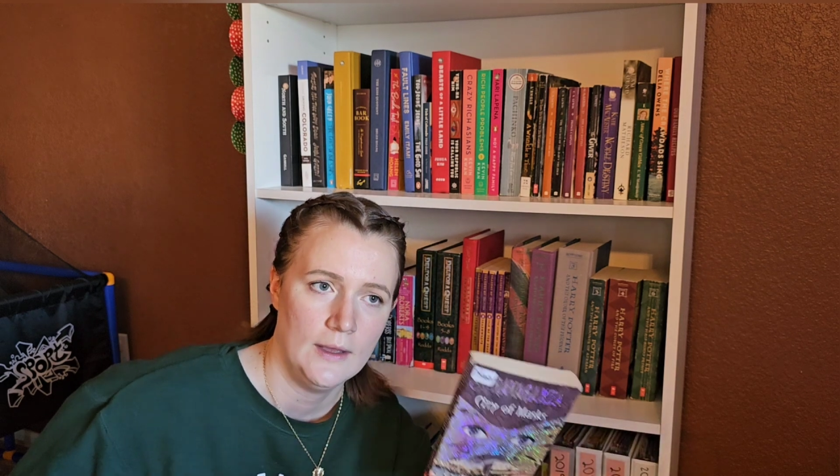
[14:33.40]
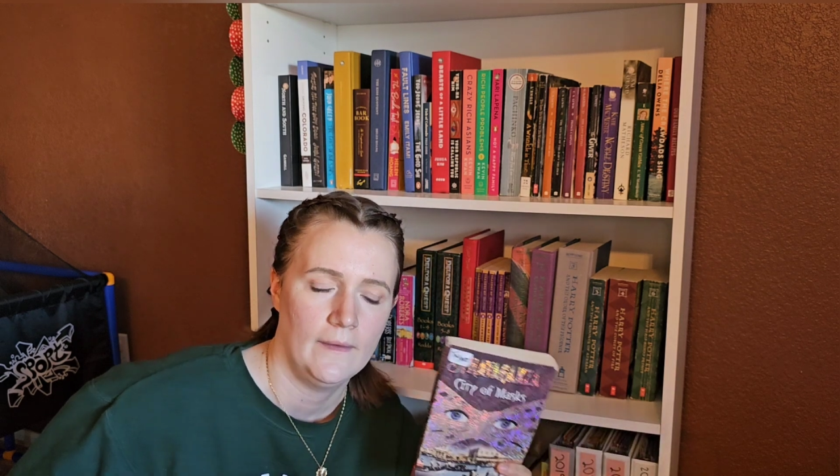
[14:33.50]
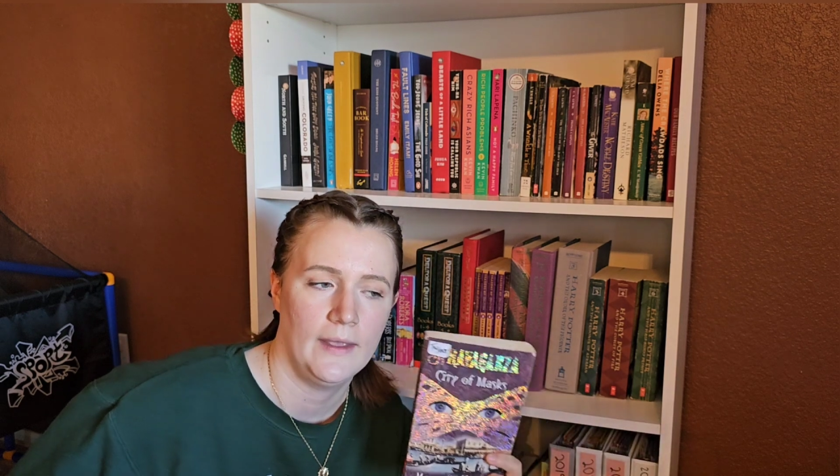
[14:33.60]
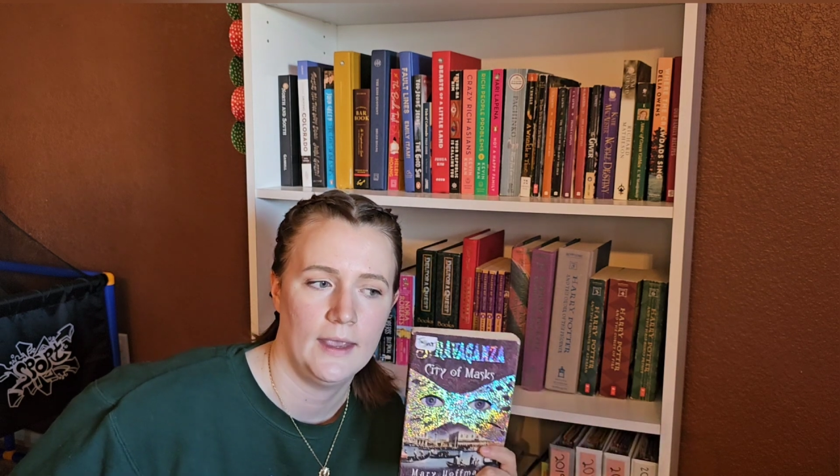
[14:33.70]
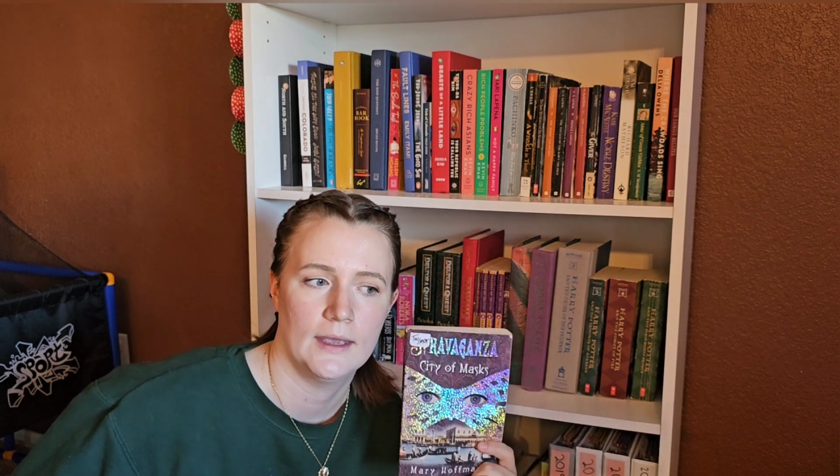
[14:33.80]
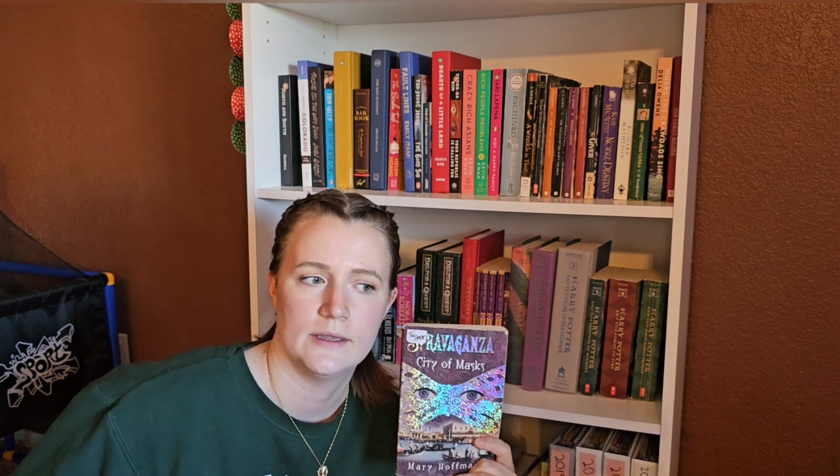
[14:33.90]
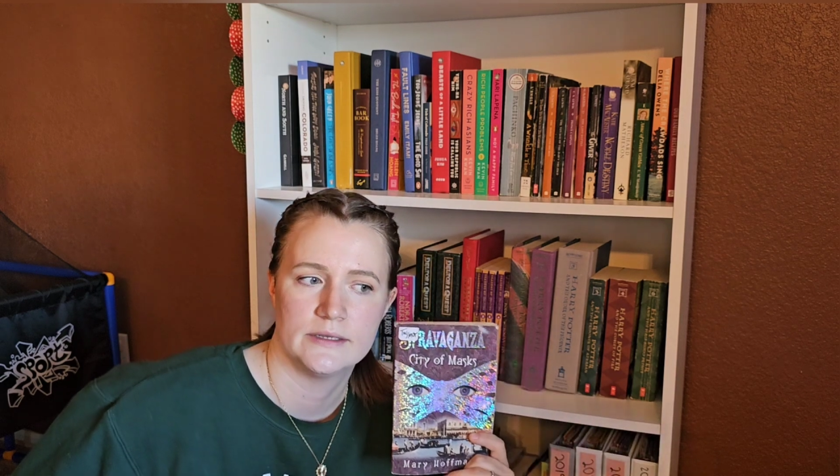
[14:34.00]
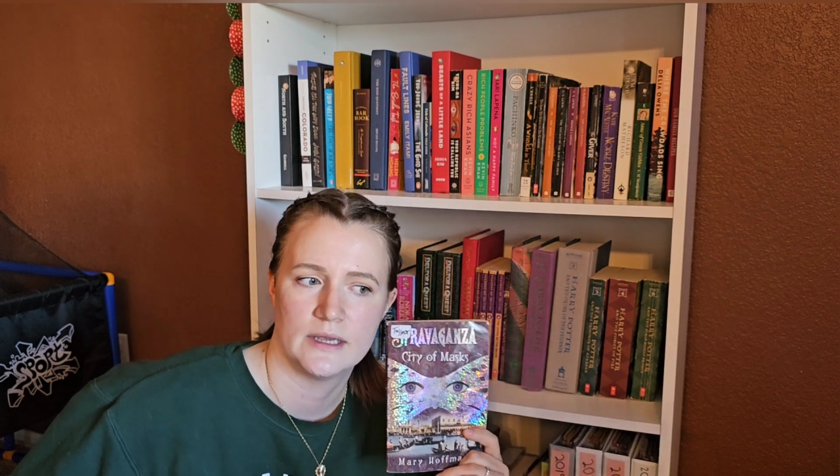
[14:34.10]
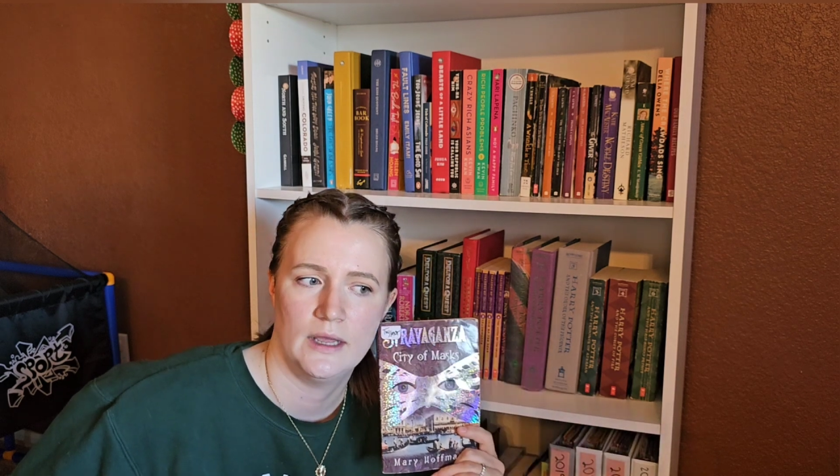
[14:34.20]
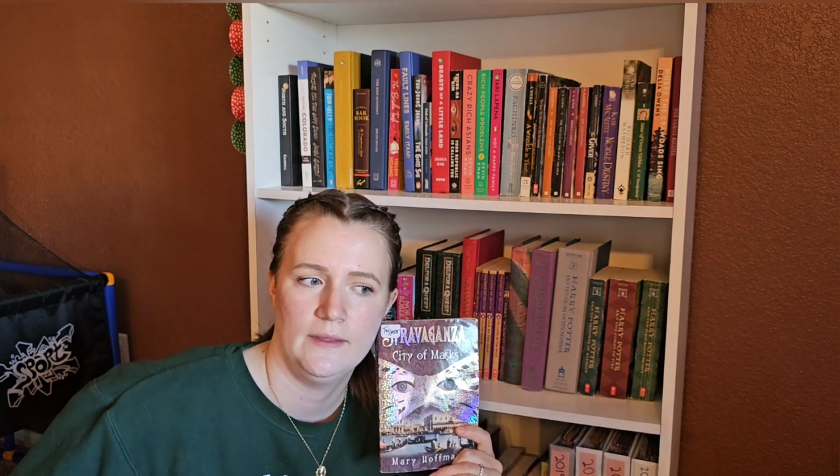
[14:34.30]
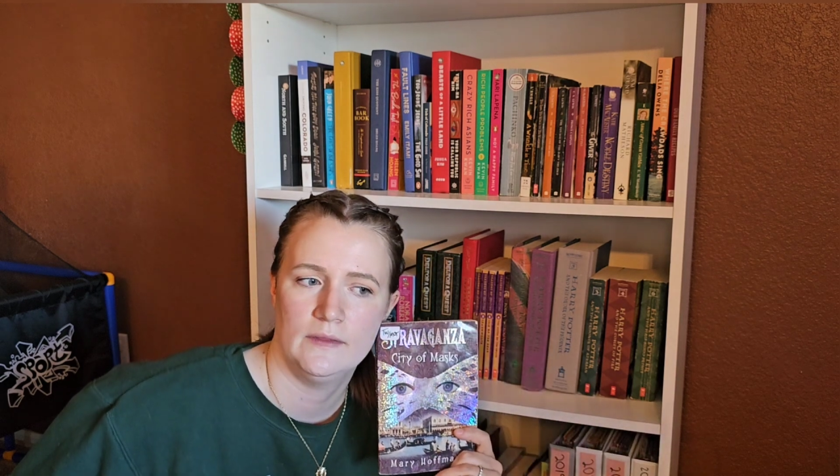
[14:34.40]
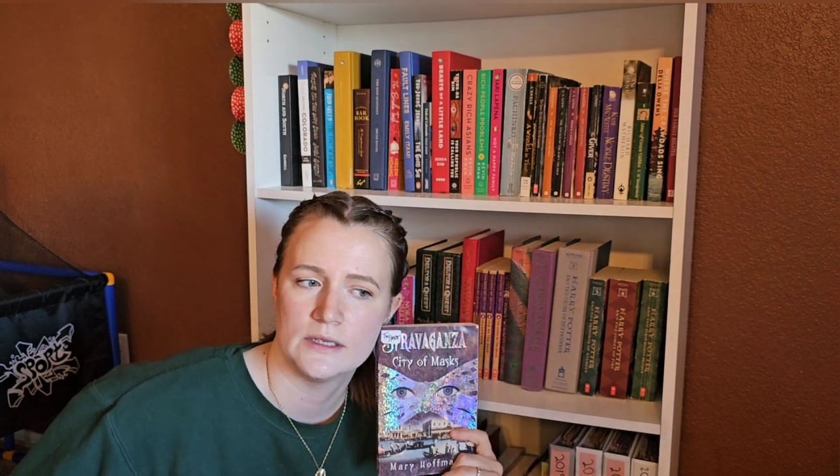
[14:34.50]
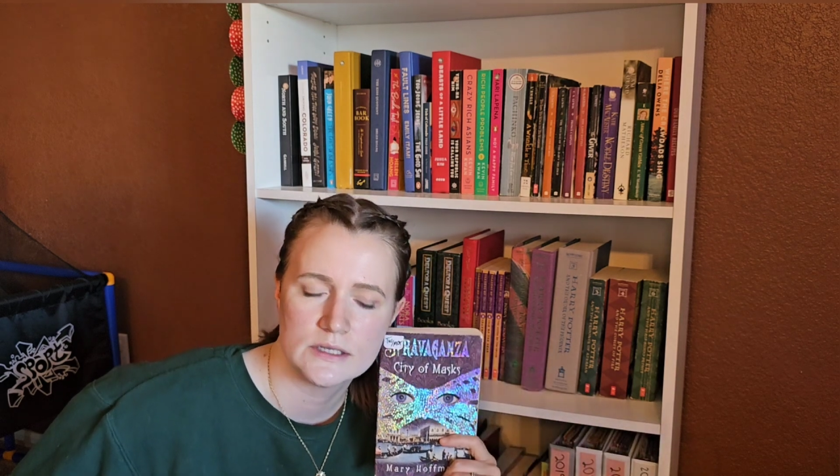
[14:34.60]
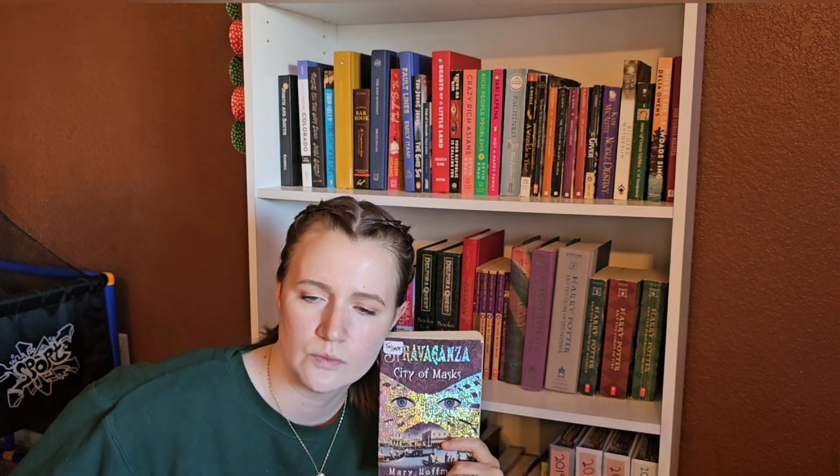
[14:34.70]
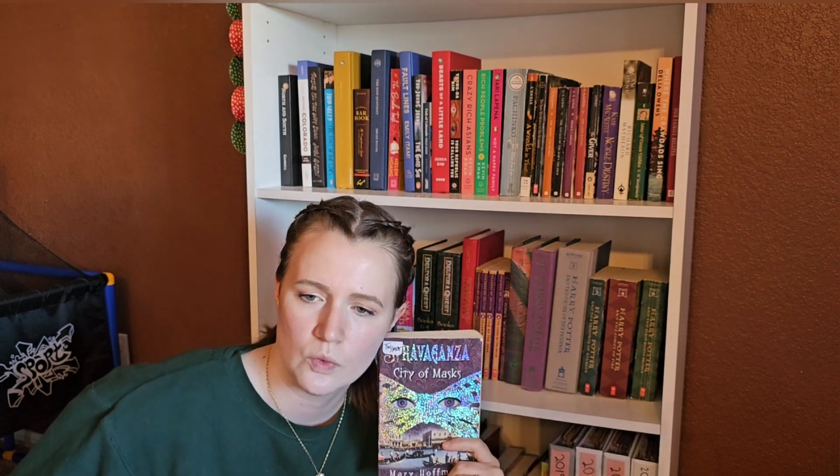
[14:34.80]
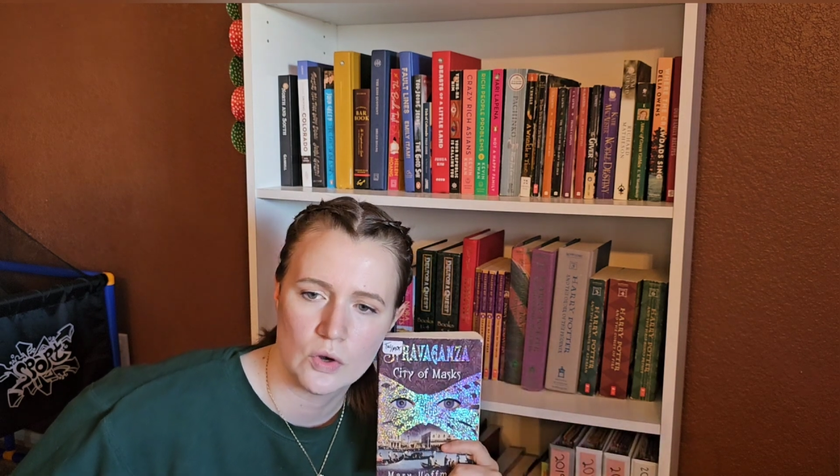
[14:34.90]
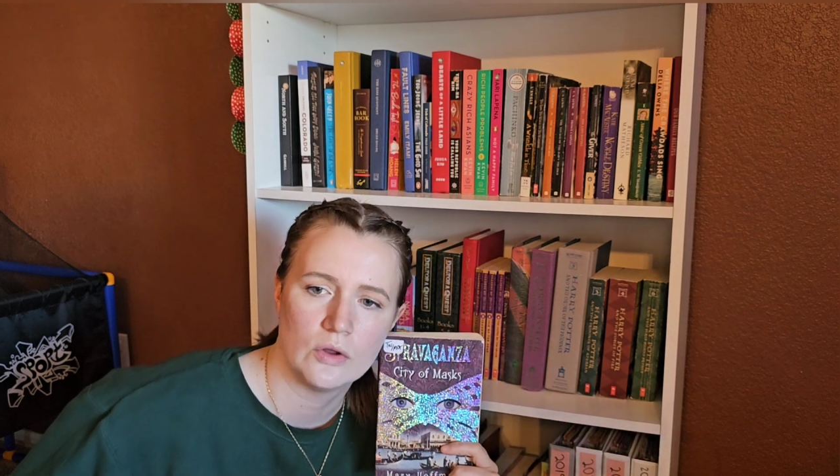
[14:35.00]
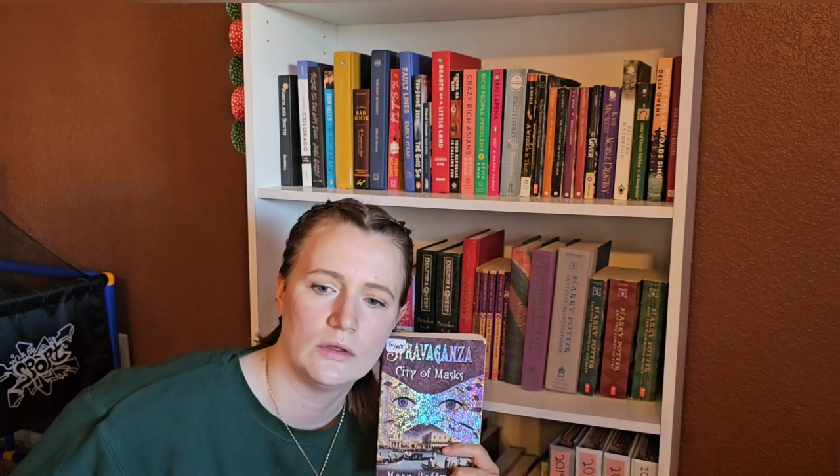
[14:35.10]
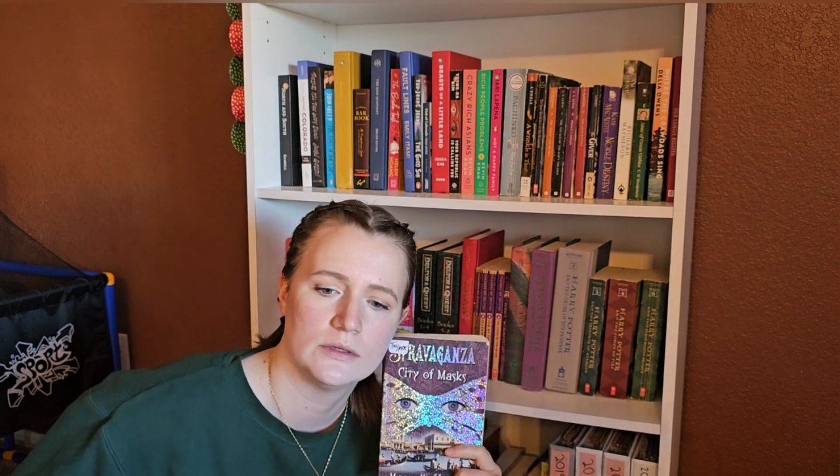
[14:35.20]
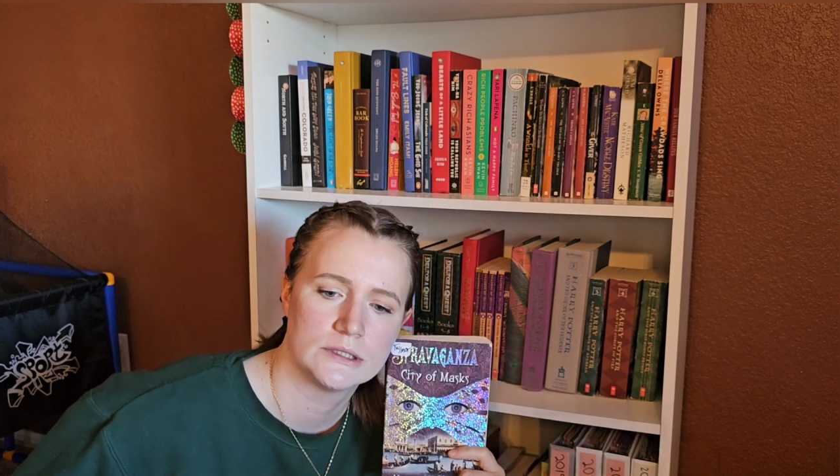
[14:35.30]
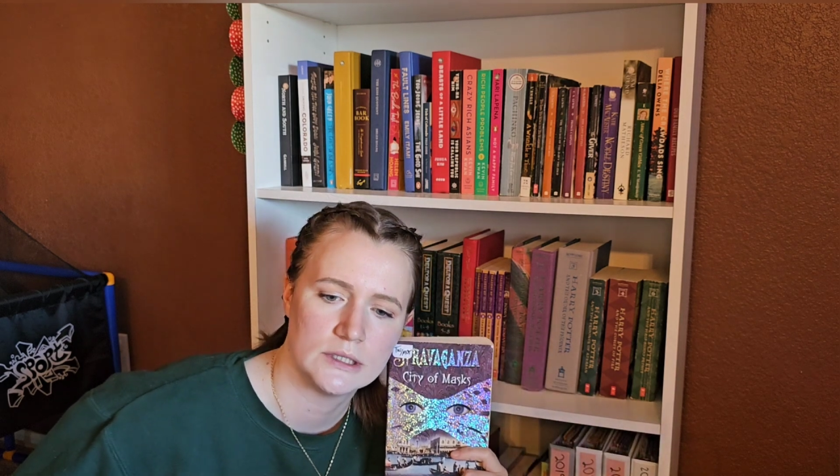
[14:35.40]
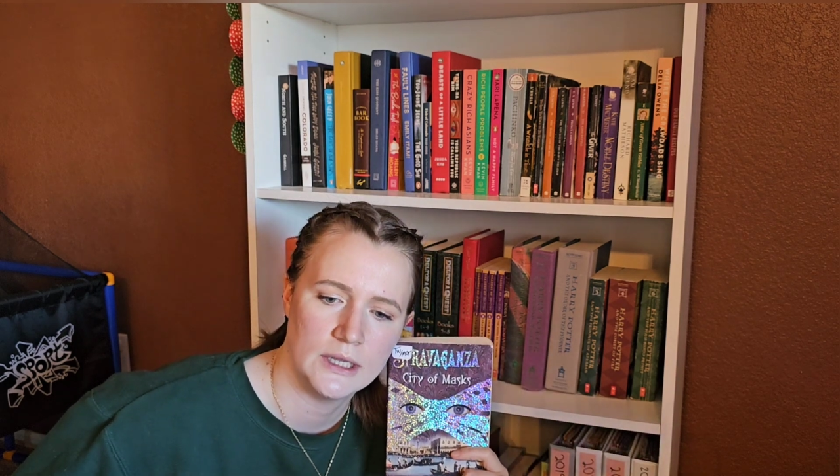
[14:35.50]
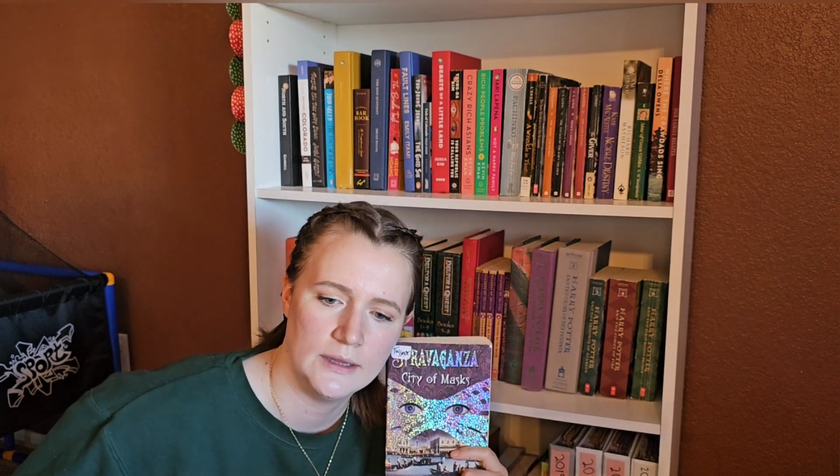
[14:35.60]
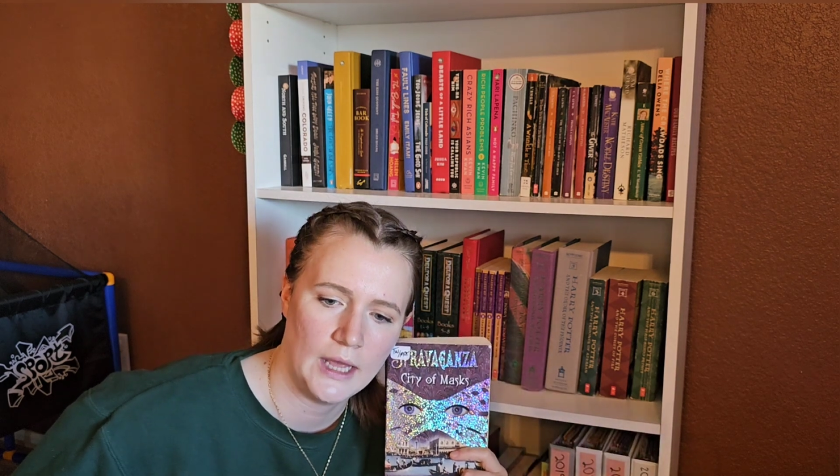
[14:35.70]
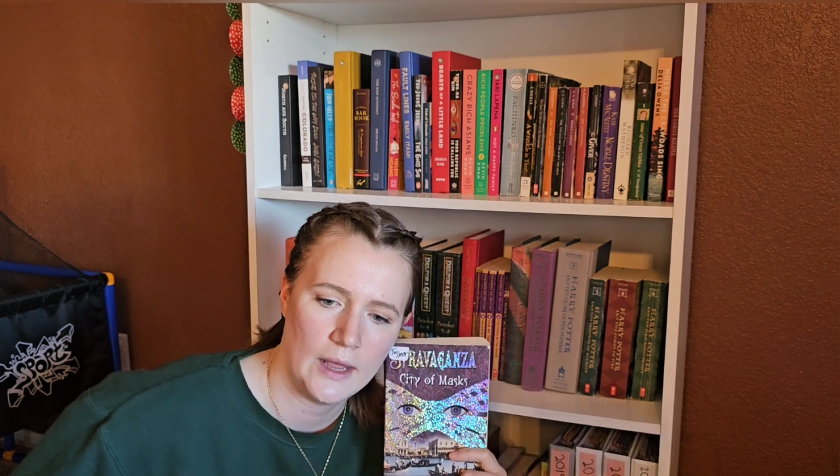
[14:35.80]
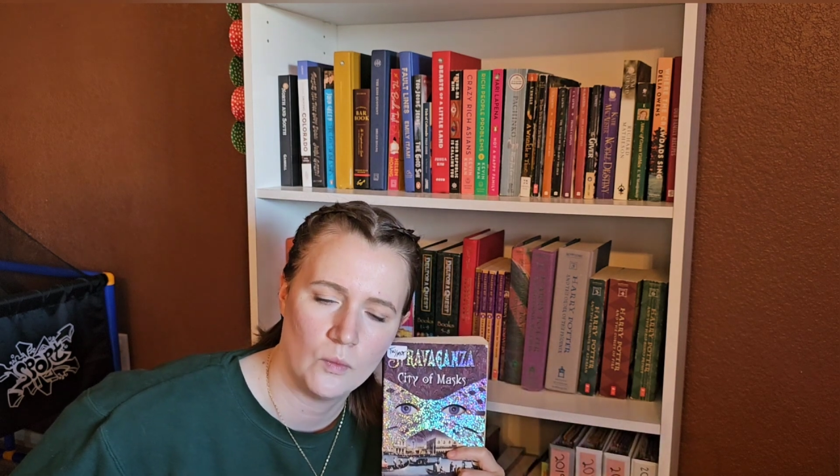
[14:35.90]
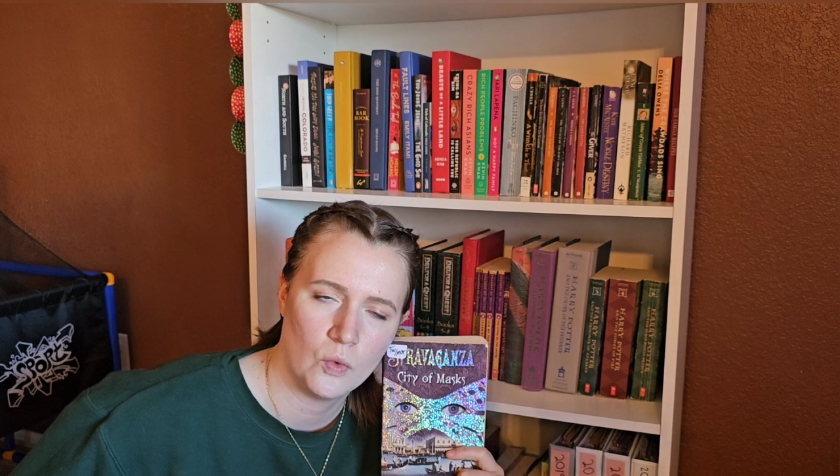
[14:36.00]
And in that